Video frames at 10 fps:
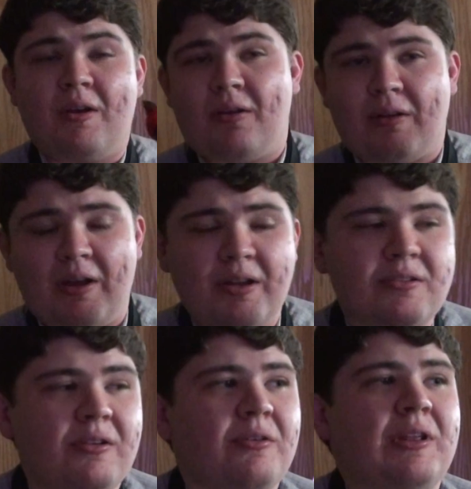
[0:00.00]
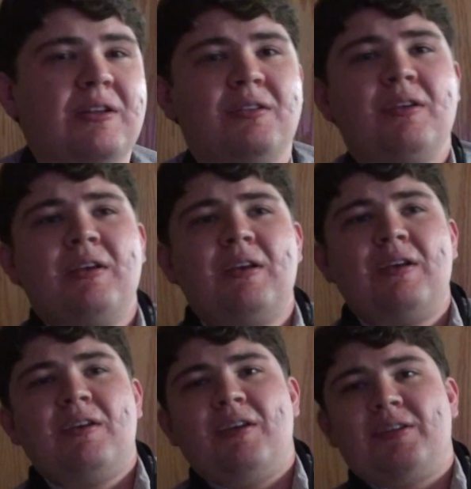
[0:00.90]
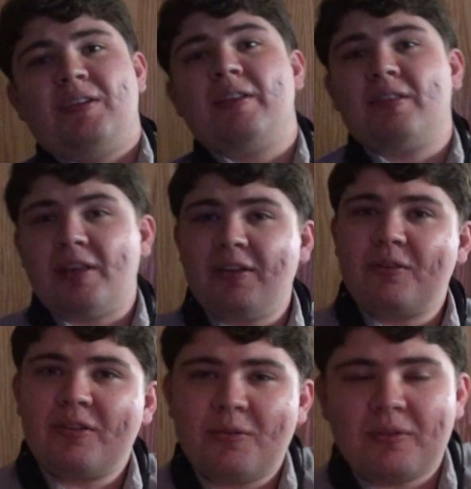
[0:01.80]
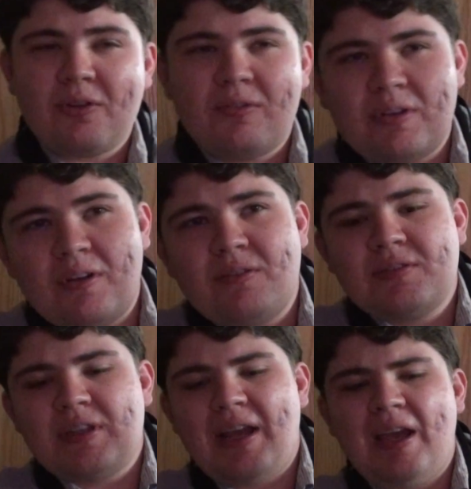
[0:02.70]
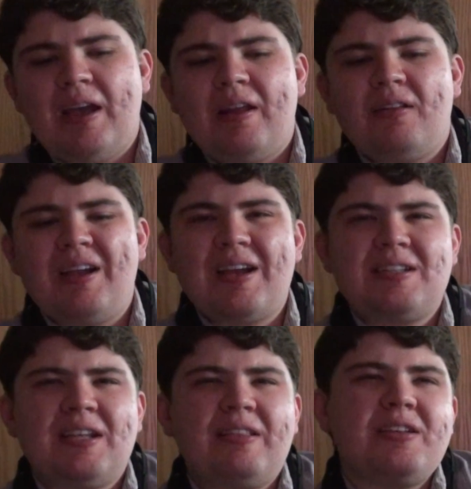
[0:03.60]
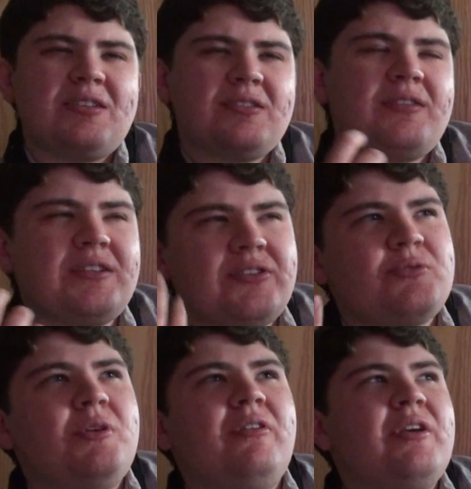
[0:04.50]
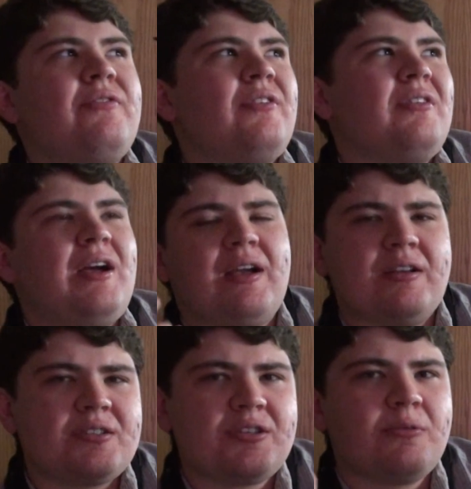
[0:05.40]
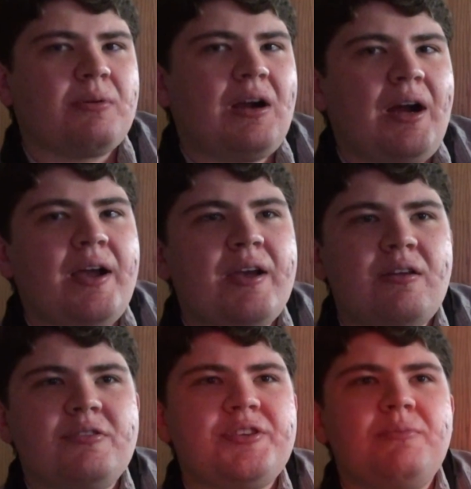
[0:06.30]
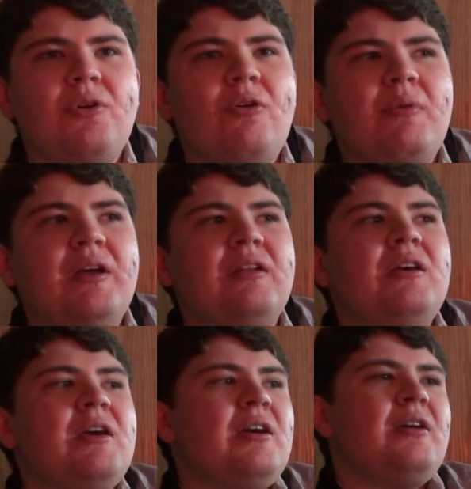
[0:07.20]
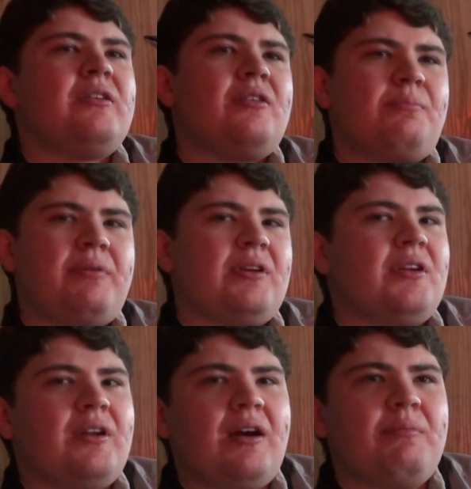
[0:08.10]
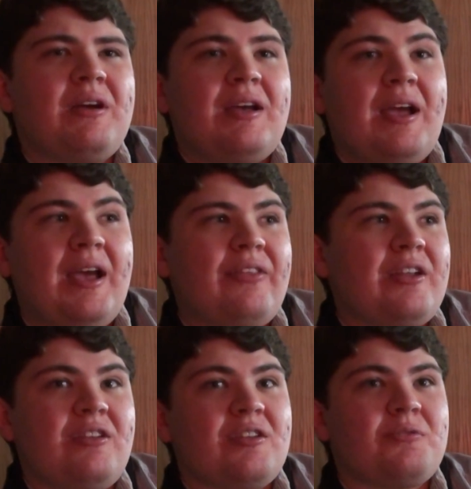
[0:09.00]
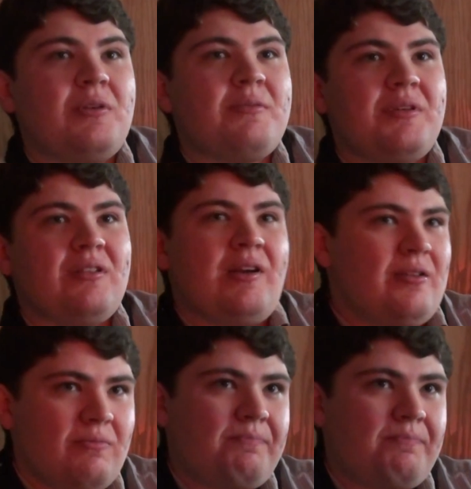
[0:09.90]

Okay, so that's another thing you can do with overtones. And like I said, this is really for like a super high energy moment. You're picking it up, and then you just want to be like,